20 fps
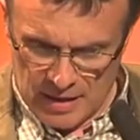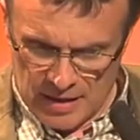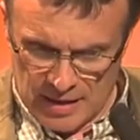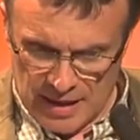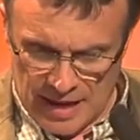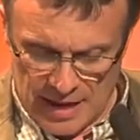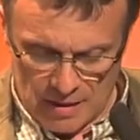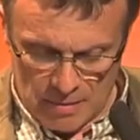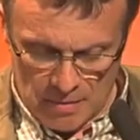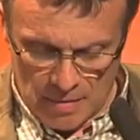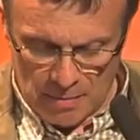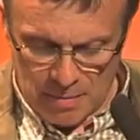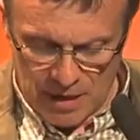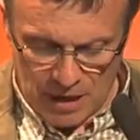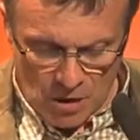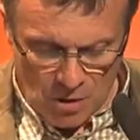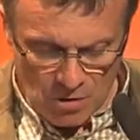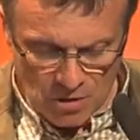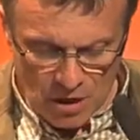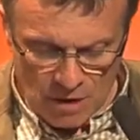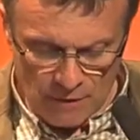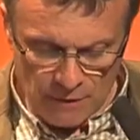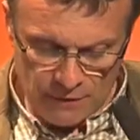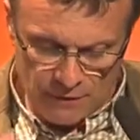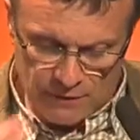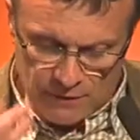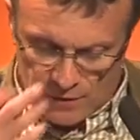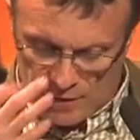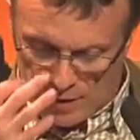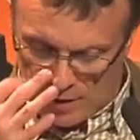And because
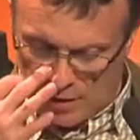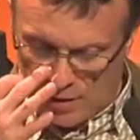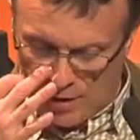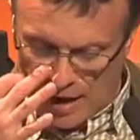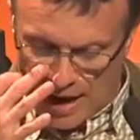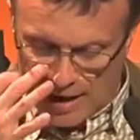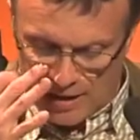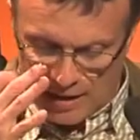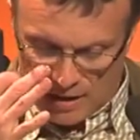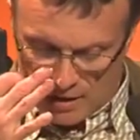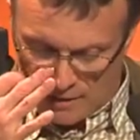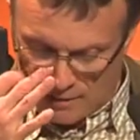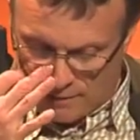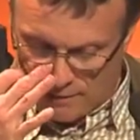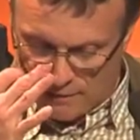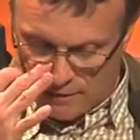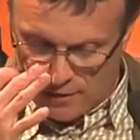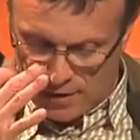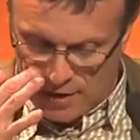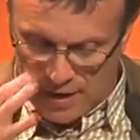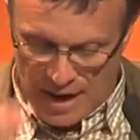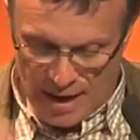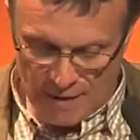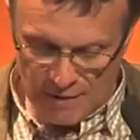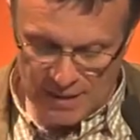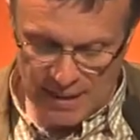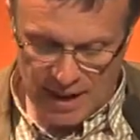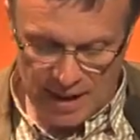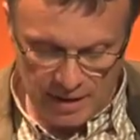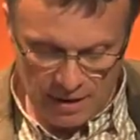of the lack of life
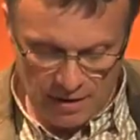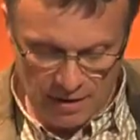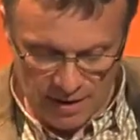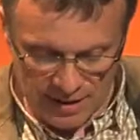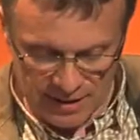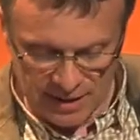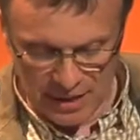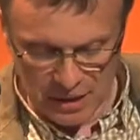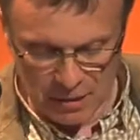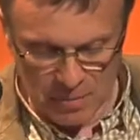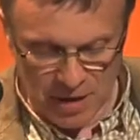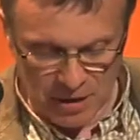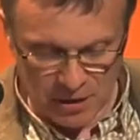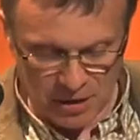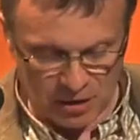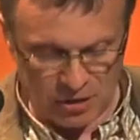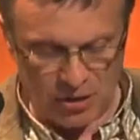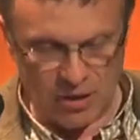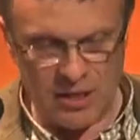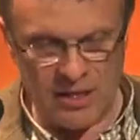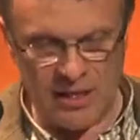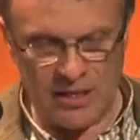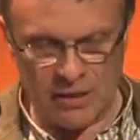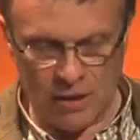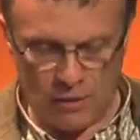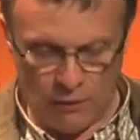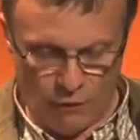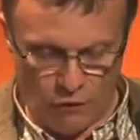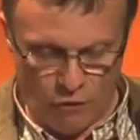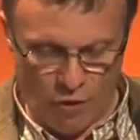cycle assessment studies
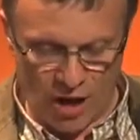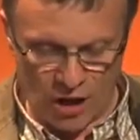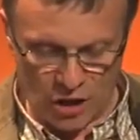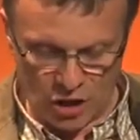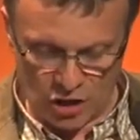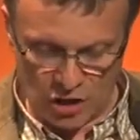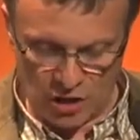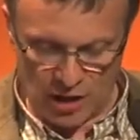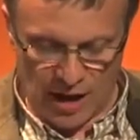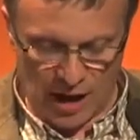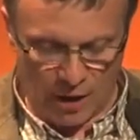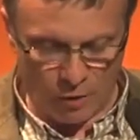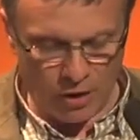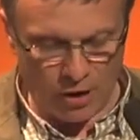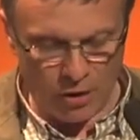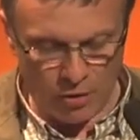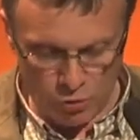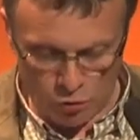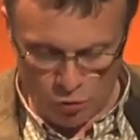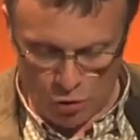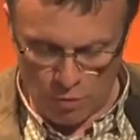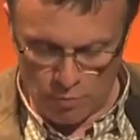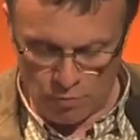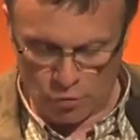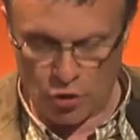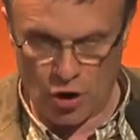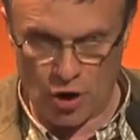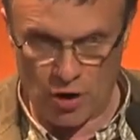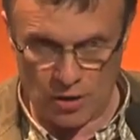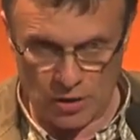on French agricultural
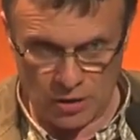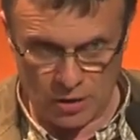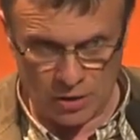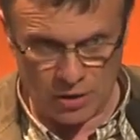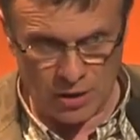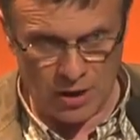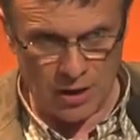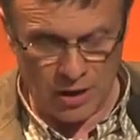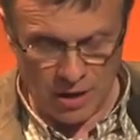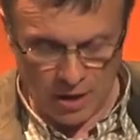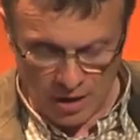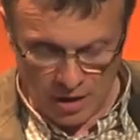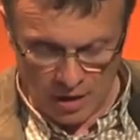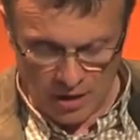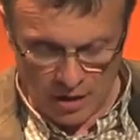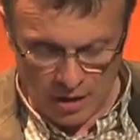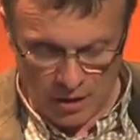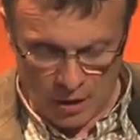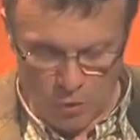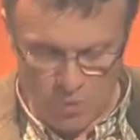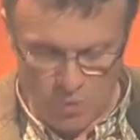products, a